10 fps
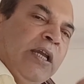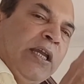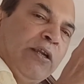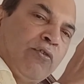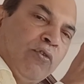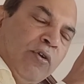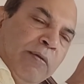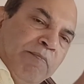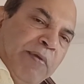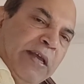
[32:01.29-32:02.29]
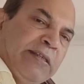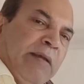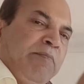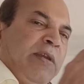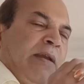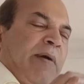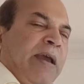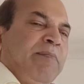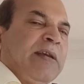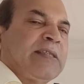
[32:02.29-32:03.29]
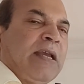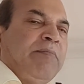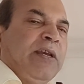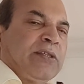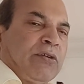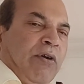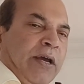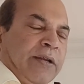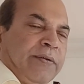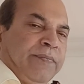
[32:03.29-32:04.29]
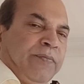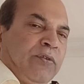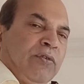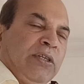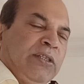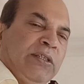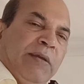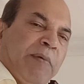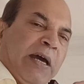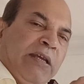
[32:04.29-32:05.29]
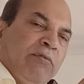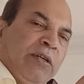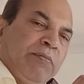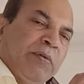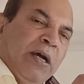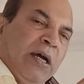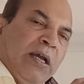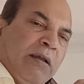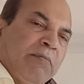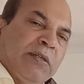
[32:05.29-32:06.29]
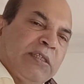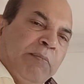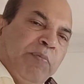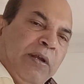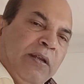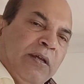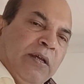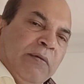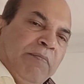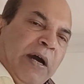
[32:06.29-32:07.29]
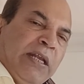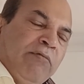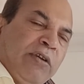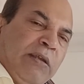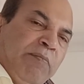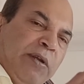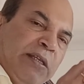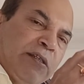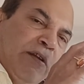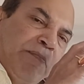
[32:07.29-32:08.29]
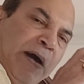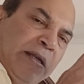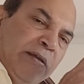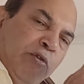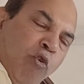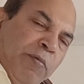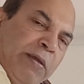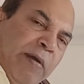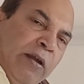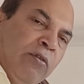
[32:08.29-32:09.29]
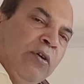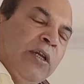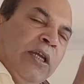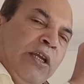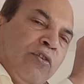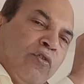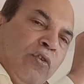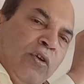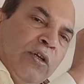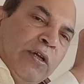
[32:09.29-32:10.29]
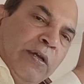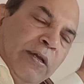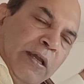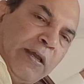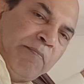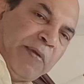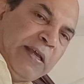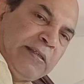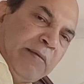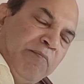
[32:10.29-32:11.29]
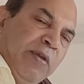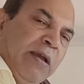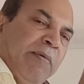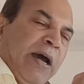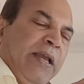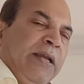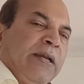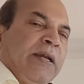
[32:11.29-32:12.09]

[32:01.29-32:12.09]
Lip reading: into base MVA by base KVA square. So this is a per unit simple per unit impedance equal to per ohmic value into base MVA by